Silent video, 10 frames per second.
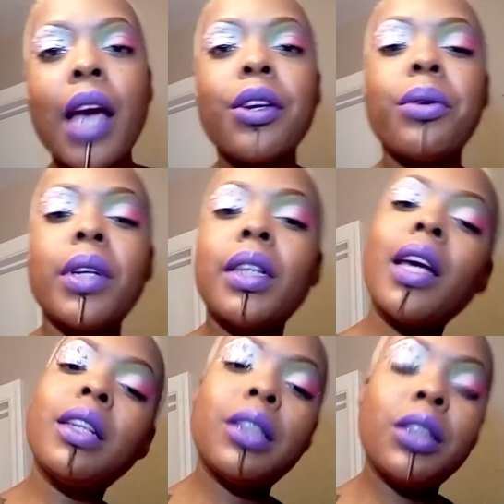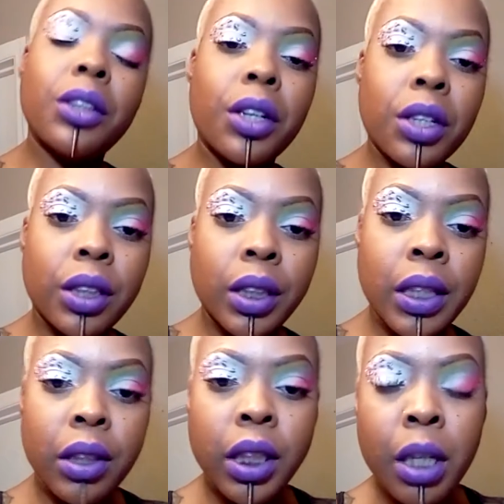you doing today? This is your girl
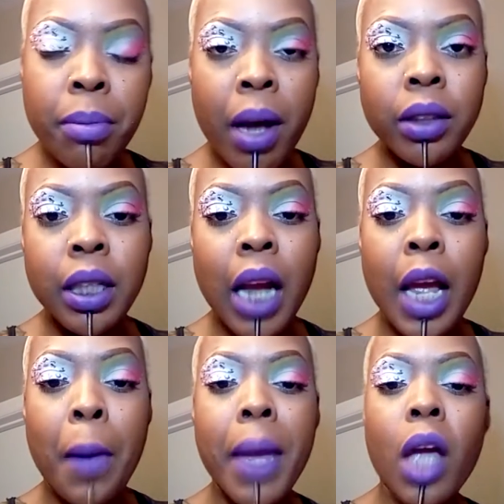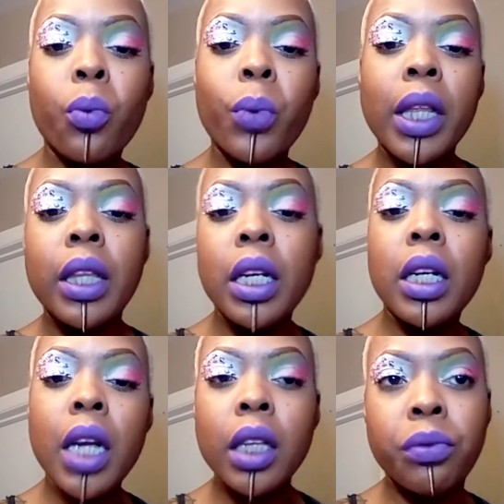Giselle Sheboss and I am back with the
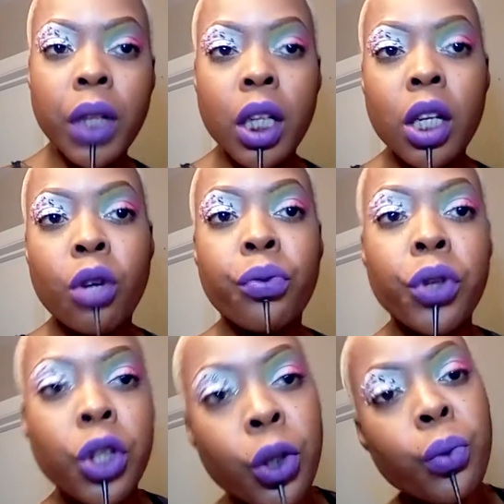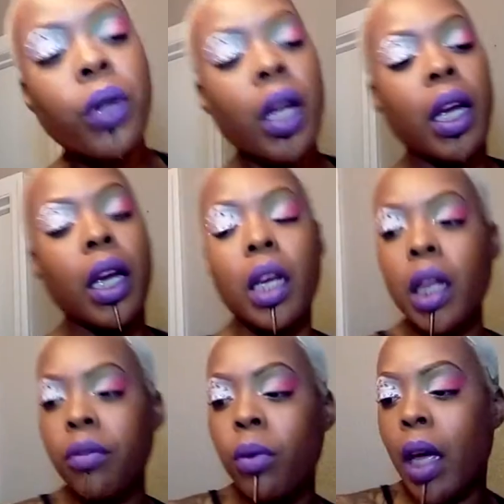next video for you. And
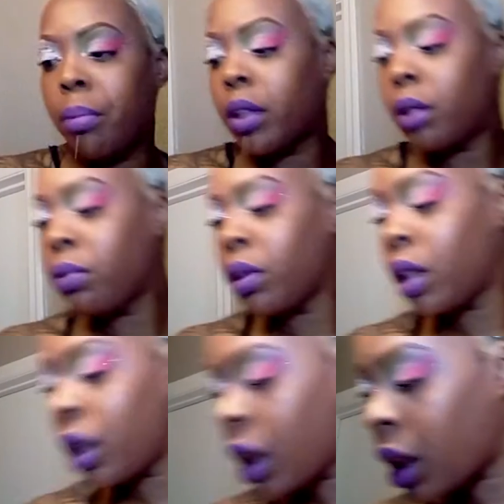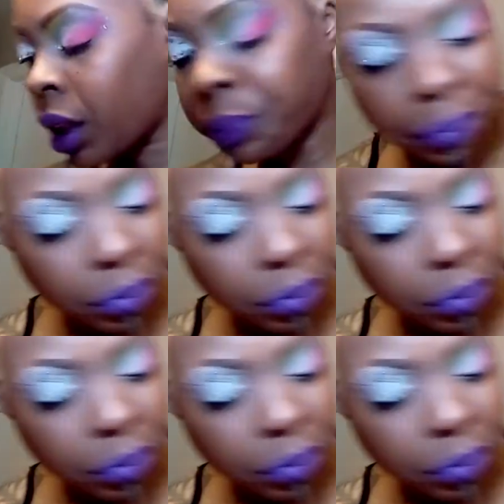if you have been tuning in,